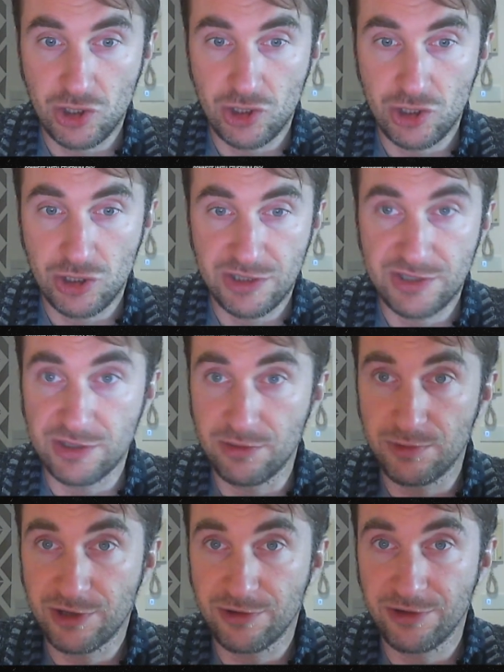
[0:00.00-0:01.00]
Still
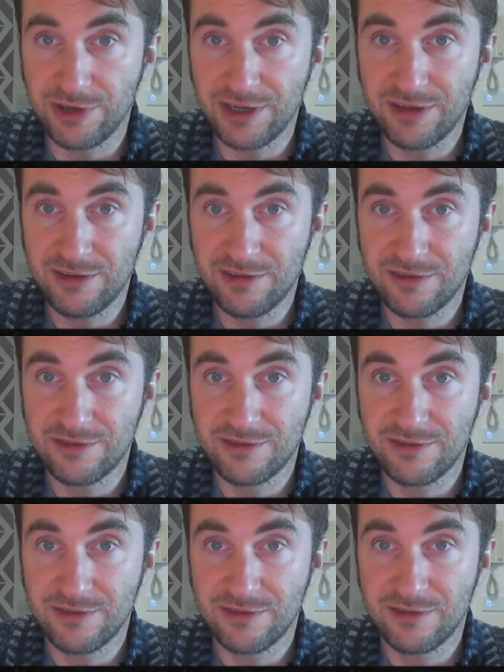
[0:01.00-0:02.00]
recording?
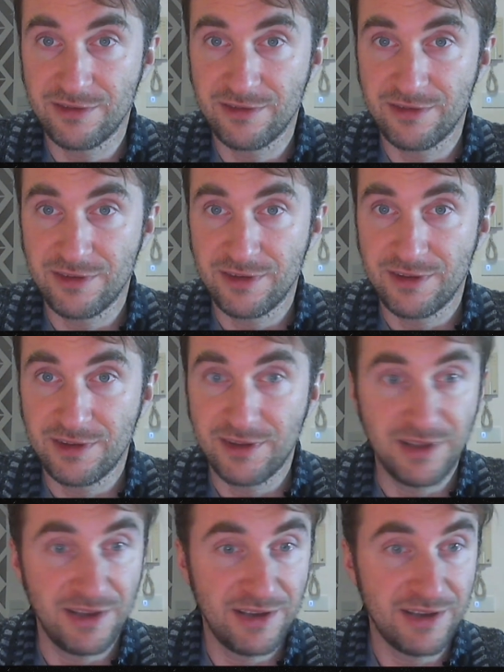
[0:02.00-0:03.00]

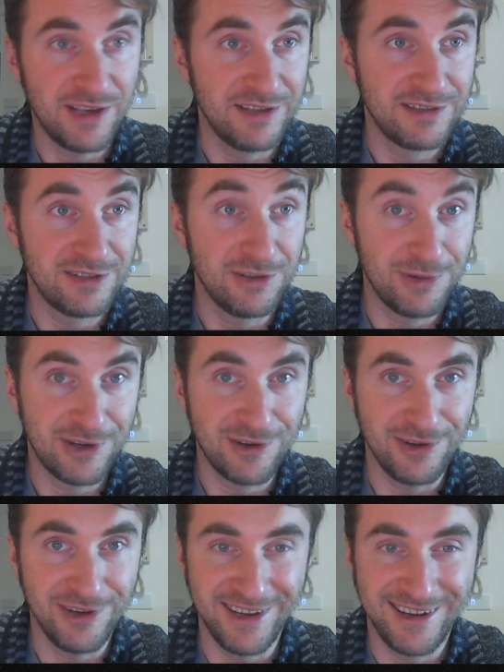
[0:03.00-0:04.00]
Okay, still
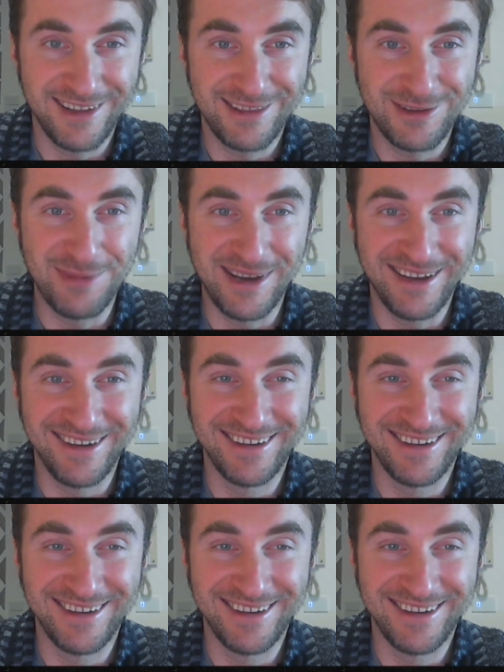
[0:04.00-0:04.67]
recording. Not too bad.